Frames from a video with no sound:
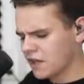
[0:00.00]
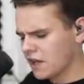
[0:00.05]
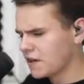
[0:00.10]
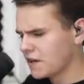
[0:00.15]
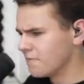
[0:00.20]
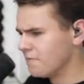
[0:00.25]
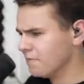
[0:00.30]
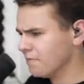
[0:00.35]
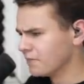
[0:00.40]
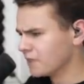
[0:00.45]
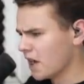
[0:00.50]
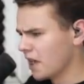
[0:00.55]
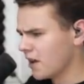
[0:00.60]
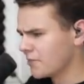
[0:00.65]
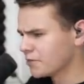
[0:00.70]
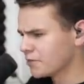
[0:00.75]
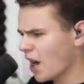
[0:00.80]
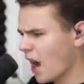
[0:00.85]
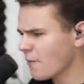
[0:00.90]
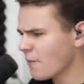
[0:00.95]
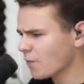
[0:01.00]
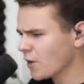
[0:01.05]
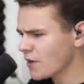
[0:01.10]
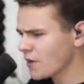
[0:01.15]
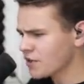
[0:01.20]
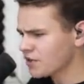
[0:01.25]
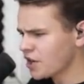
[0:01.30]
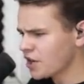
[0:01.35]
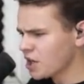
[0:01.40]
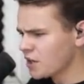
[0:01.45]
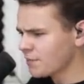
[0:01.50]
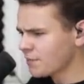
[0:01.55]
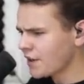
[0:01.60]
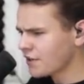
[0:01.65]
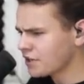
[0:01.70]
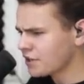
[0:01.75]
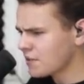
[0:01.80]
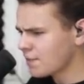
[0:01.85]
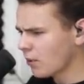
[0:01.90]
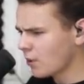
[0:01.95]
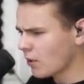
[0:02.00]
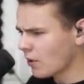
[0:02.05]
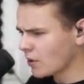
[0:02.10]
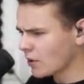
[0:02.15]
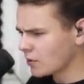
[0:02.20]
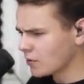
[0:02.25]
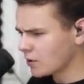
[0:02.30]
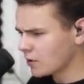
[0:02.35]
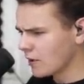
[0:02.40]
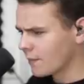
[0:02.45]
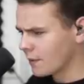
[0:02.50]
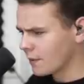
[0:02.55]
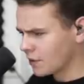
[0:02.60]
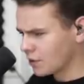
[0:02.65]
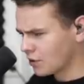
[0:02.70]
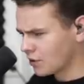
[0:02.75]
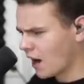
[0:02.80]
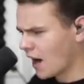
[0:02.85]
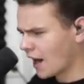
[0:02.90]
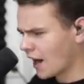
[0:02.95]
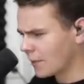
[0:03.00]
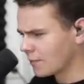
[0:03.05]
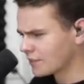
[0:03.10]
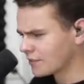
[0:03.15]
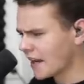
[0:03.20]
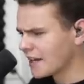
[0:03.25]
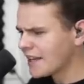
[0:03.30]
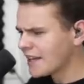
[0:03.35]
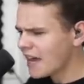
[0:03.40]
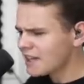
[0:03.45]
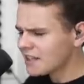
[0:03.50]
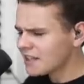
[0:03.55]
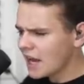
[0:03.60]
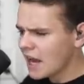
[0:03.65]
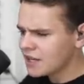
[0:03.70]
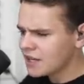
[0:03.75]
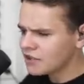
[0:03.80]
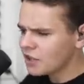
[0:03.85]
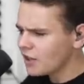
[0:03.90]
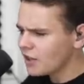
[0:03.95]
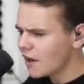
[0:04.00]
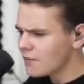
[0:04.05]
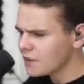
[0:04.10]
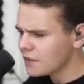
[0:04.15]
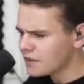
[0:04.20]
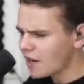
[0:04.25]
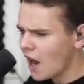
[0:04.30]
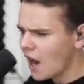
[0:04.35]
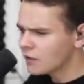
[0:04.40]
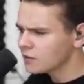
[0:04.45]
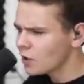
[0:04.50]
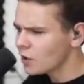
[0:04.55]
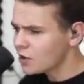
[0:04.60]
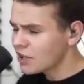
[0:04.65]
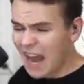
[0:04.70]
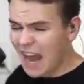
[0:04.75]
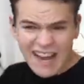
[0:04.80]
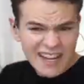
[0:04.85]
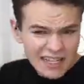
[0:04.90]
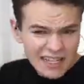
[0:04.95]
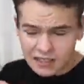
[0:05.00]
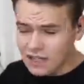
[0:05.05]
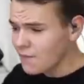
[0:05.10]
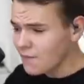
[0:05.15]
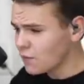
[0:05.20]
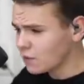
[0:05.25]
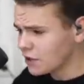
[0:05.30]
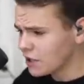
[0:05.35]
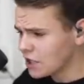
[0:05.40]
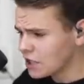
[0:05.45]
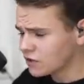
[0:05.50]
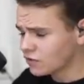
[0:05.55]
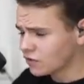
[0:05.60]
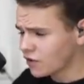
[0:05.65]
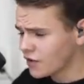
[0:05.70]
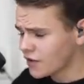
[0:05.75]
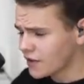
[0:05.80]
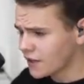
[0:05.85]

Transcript: then, now time for this Airbusy boy to give it a try. And yes, I still haven't downloaded any liveries for